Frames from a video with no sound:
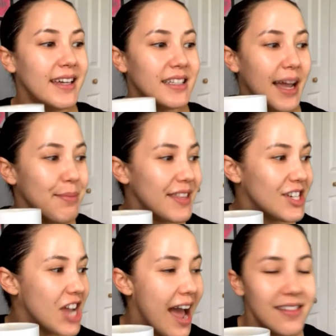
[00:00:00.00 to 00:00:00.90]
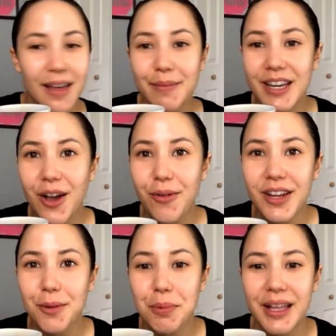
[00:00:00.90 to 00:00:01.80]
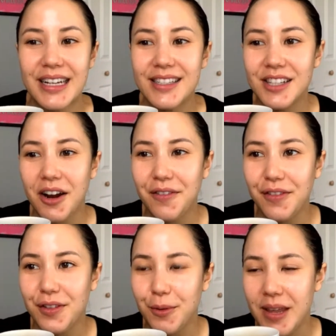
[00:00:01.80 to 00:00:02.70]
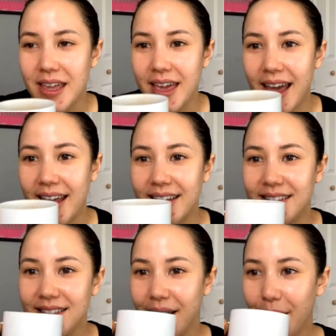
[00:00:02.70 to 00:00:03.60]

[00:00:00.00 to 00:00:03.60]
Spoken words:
Type in the chat. Let me know what your plans are for the weekend.